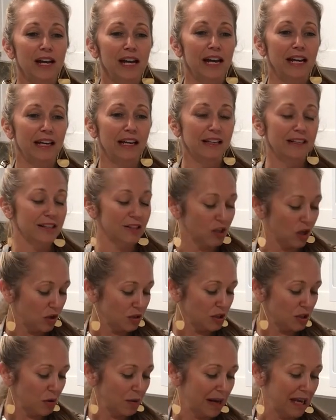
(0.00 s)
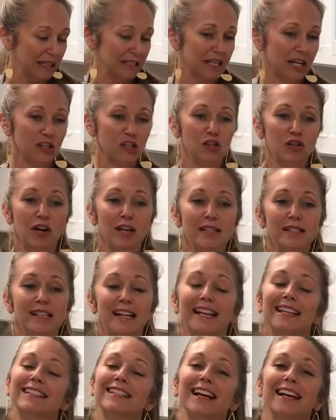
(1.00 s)
And it's also anti-stress
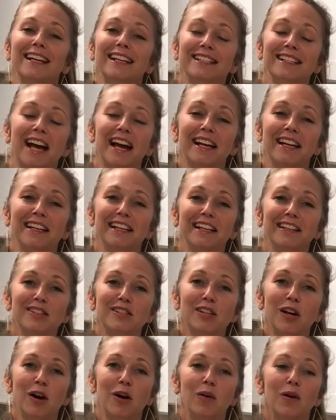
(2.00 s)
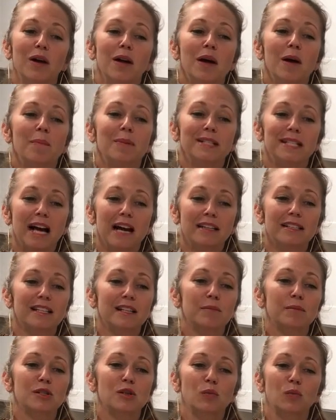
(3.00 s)
and anti-anxiety. So
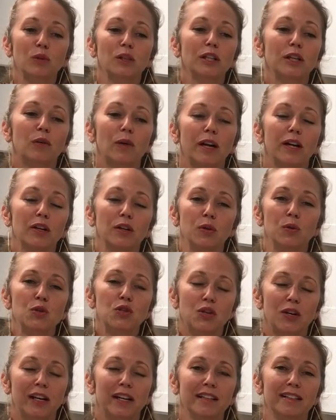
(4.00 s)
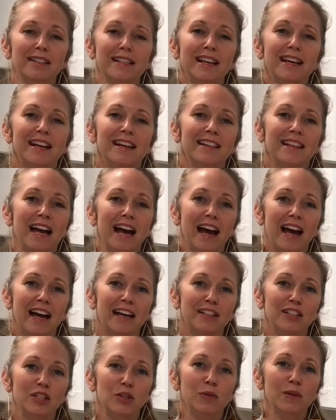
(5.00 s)
potassium is a really great nutrient
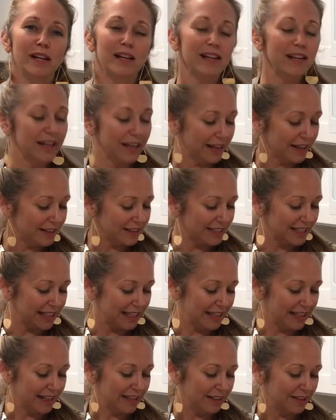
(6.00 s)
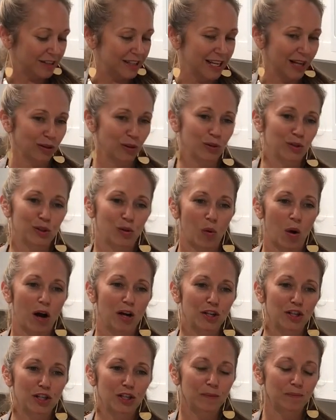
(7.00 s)
that you can get in yellow
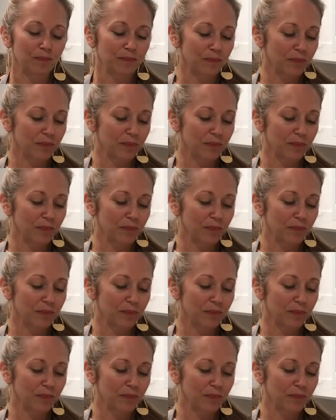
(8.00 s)
squash.